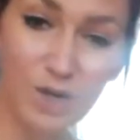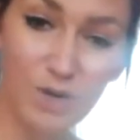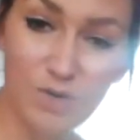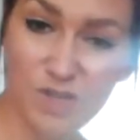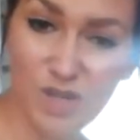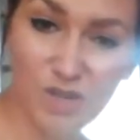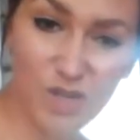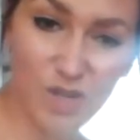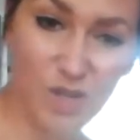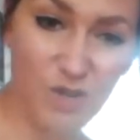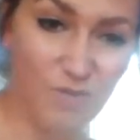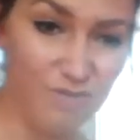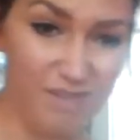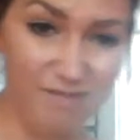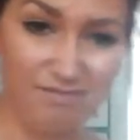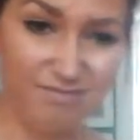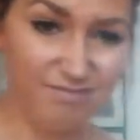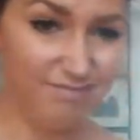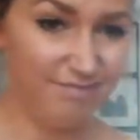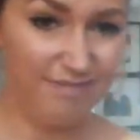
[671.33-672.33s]
also do
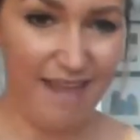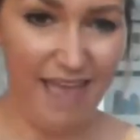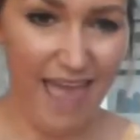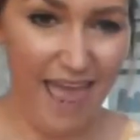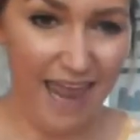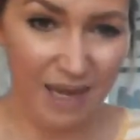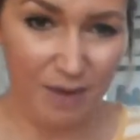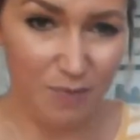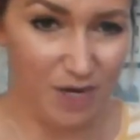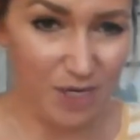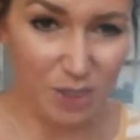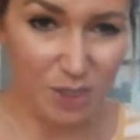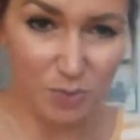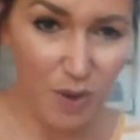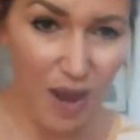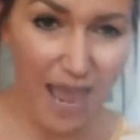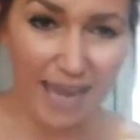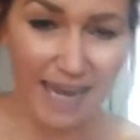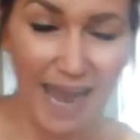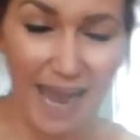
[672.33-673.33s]
any which
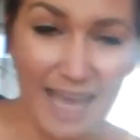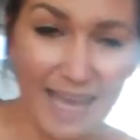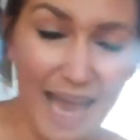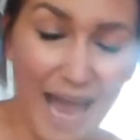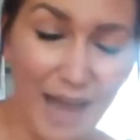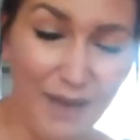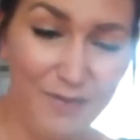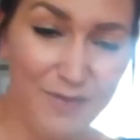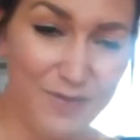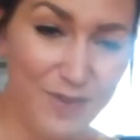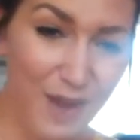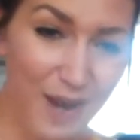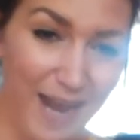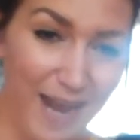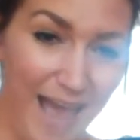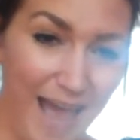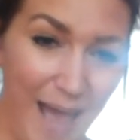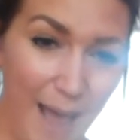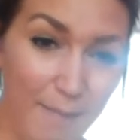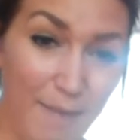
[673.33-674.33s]
way, like I've done.